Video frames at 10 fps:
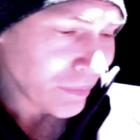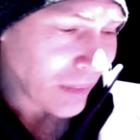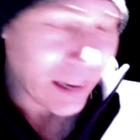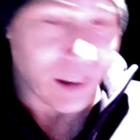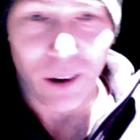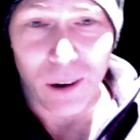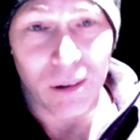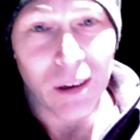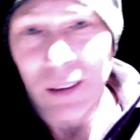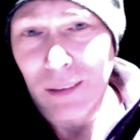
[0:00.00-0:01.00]
And
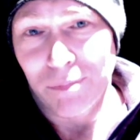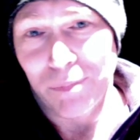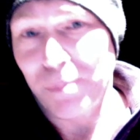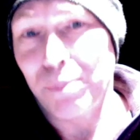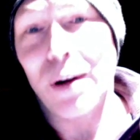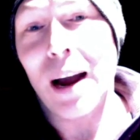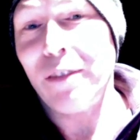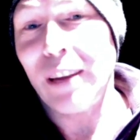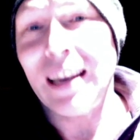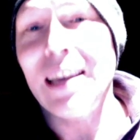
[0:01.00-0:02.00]
her
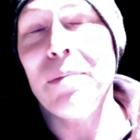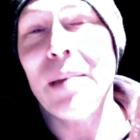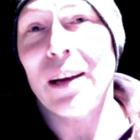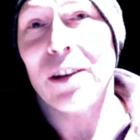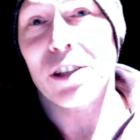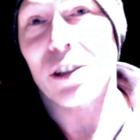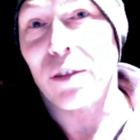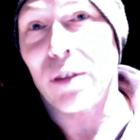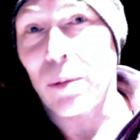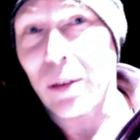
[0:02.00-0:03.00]
private email
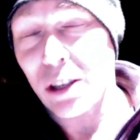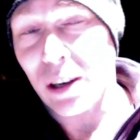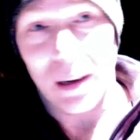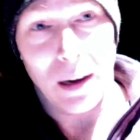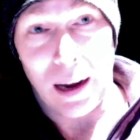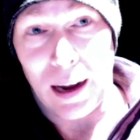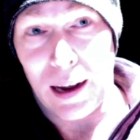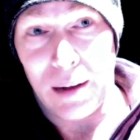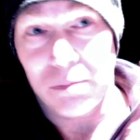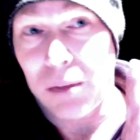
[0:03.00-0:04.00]
server, which
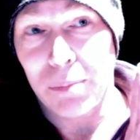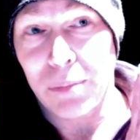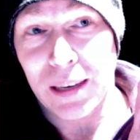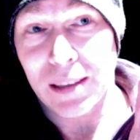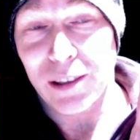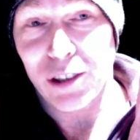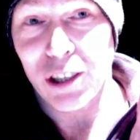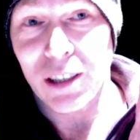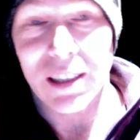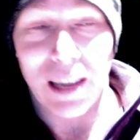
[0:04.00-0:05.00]
I'm guessing
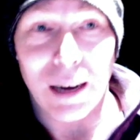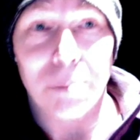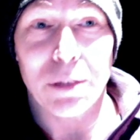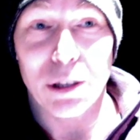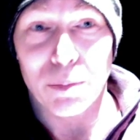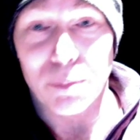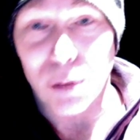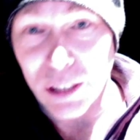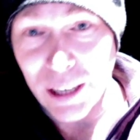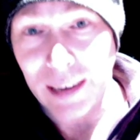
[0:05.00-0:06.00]
she set up to
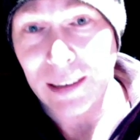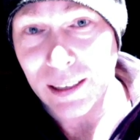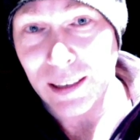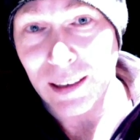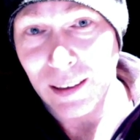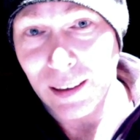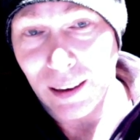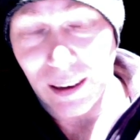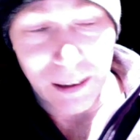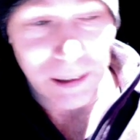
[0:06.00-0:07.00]
protect
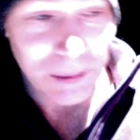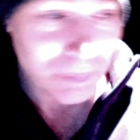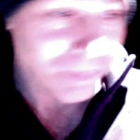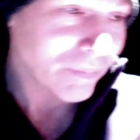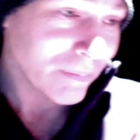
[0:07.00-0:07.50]
the